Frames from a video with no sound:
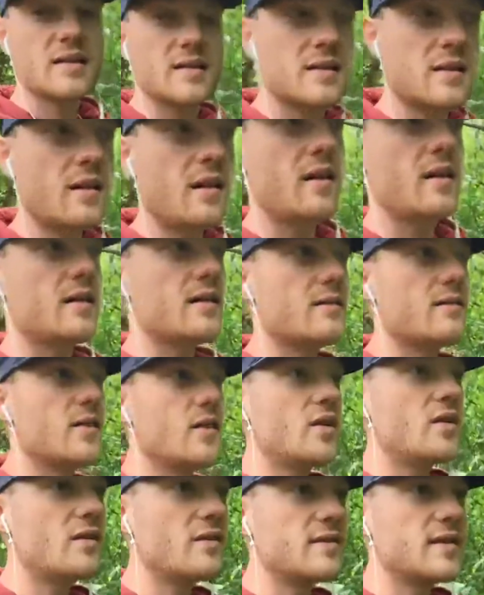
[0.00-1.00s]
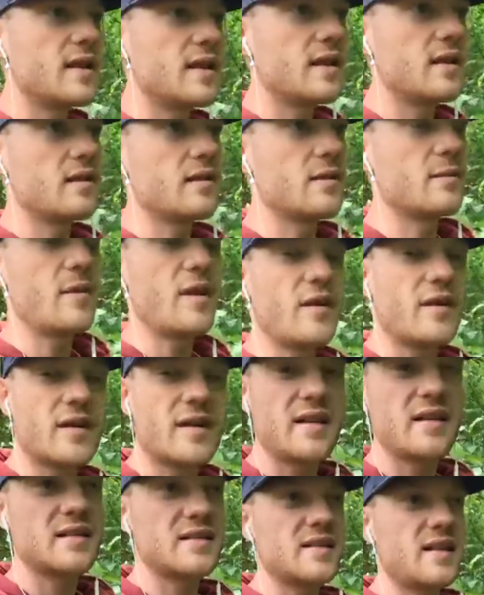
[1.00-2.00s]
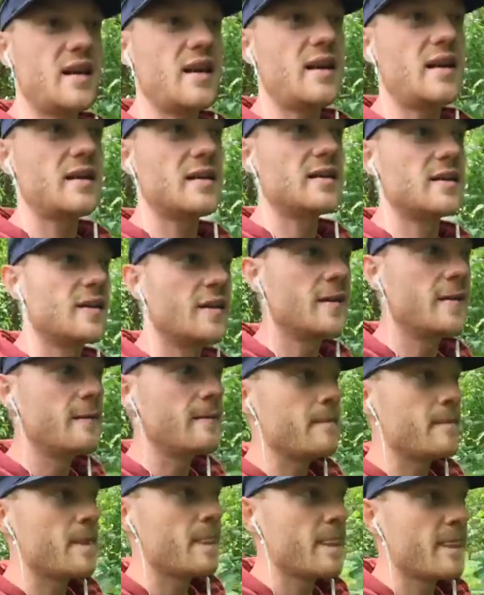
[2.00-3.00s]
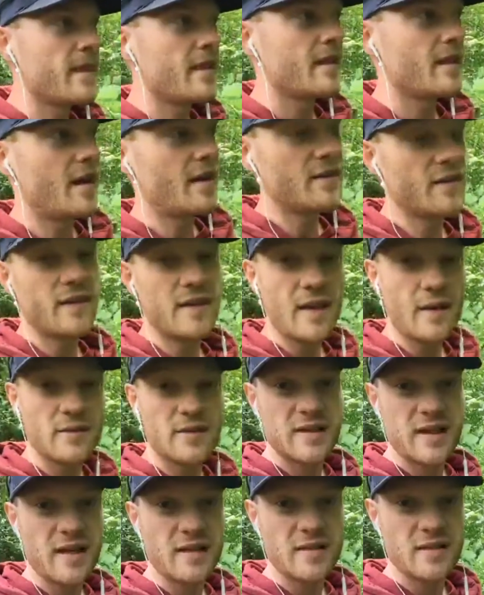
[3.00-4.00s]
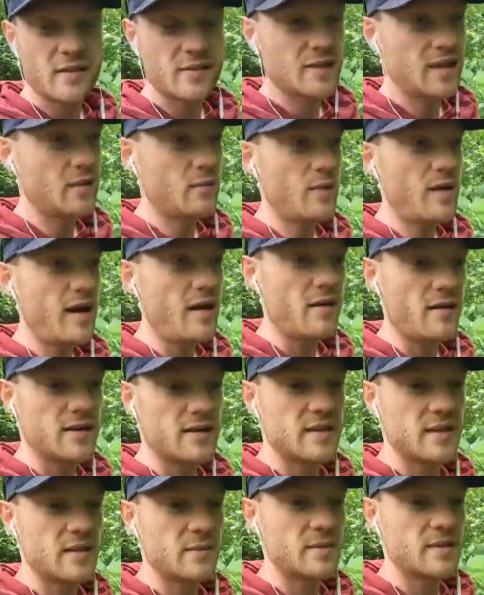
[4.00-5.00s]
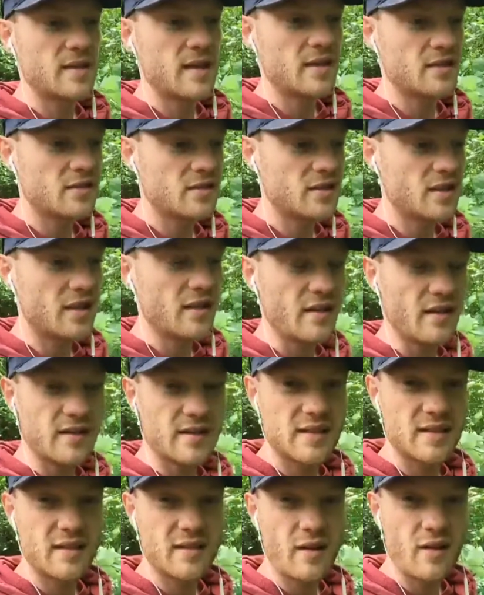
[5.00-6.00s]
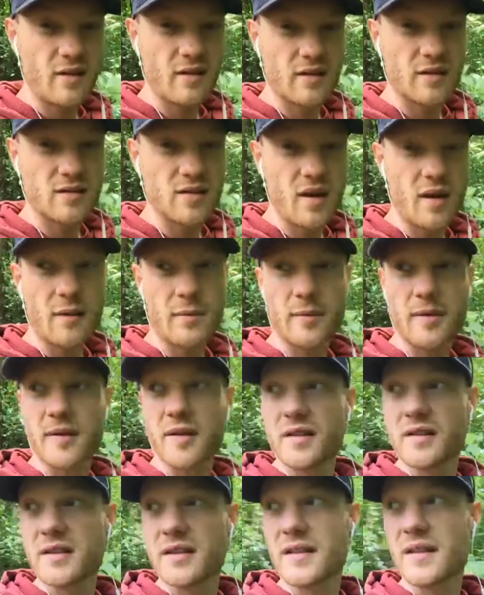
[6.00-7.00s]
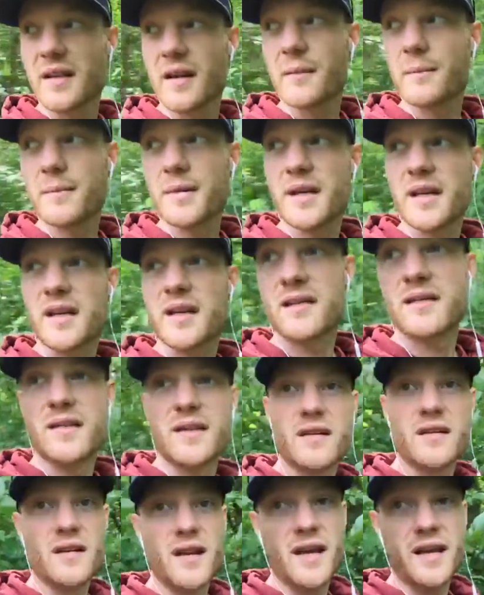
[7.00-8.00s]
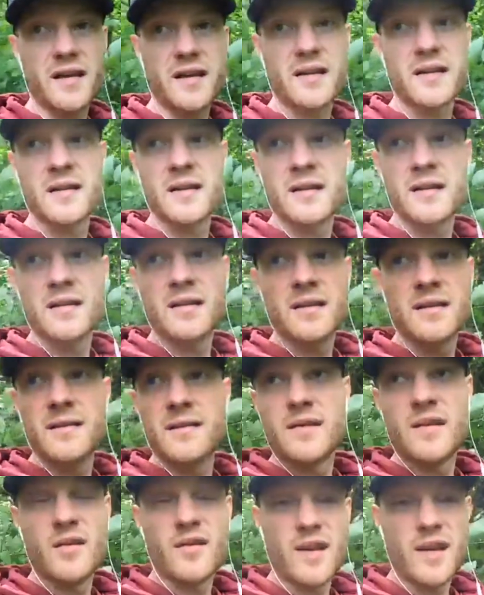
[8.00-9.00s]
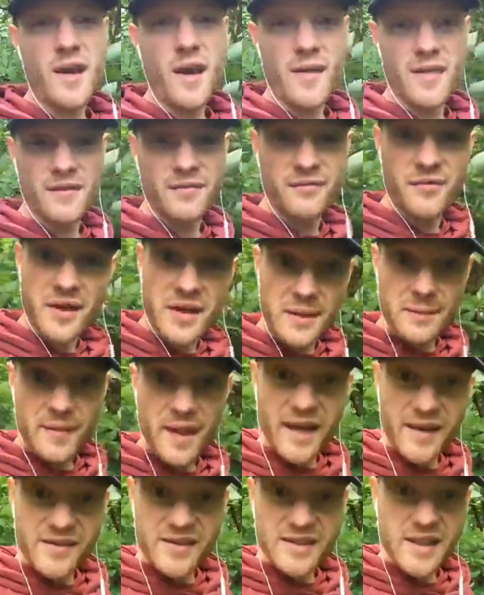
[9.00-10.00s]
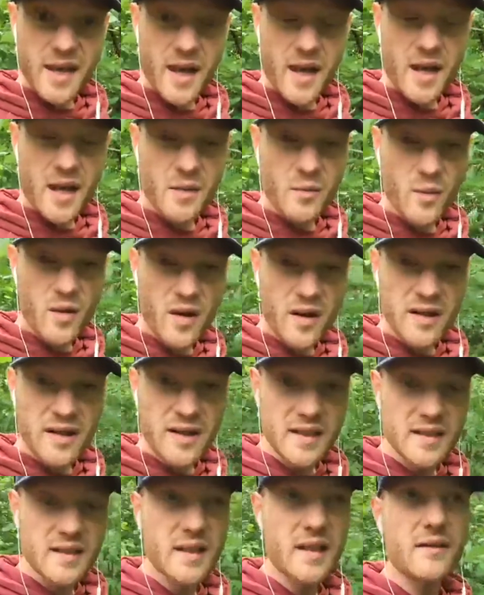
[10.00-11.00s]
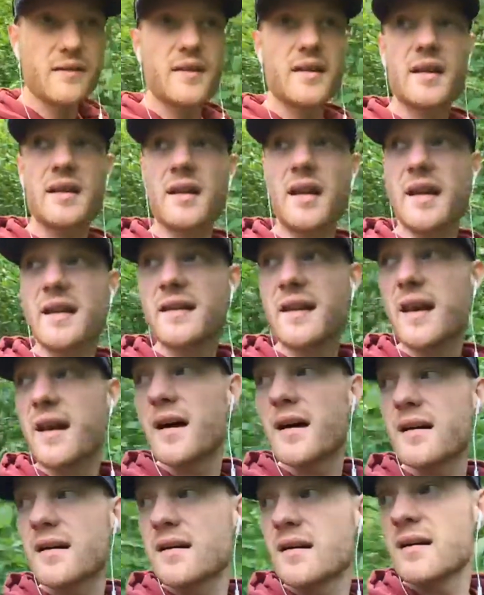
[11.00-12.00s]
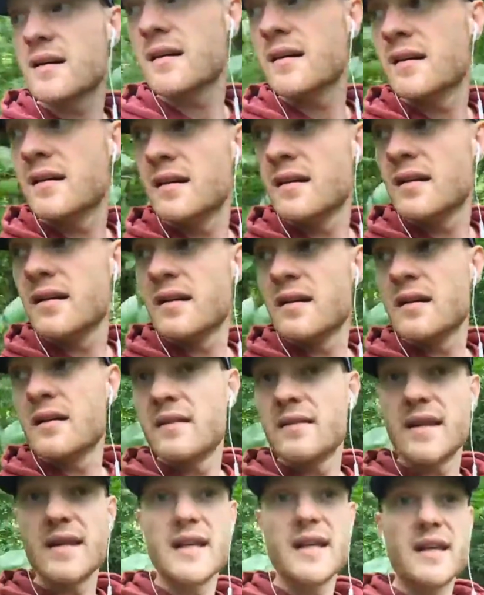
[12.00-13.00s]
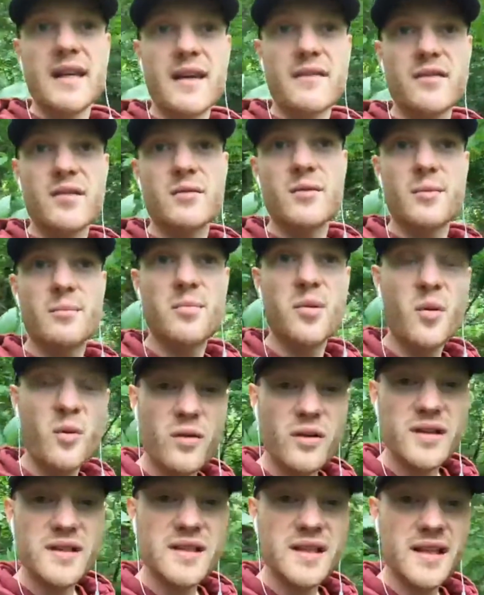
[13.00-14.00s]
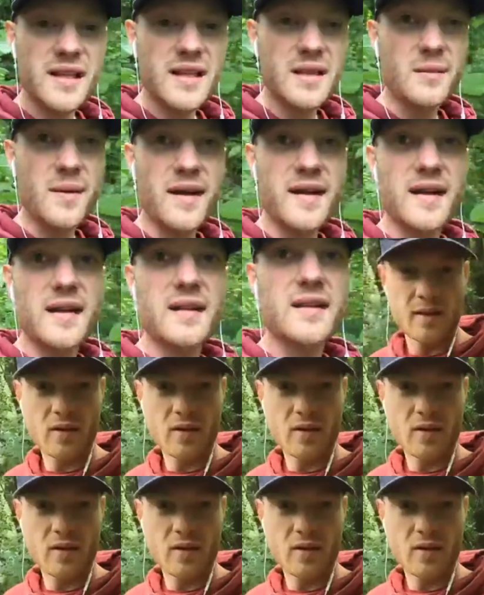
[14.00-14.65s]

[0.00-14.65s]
got involved like on the marketing side, and I thought that was the answer. I was like, wow, I see the potential here. I see all the top earners in the company, and they're like, they got the freedom lifestyle I wanted, everything like that. They didn't have to report to anybody. They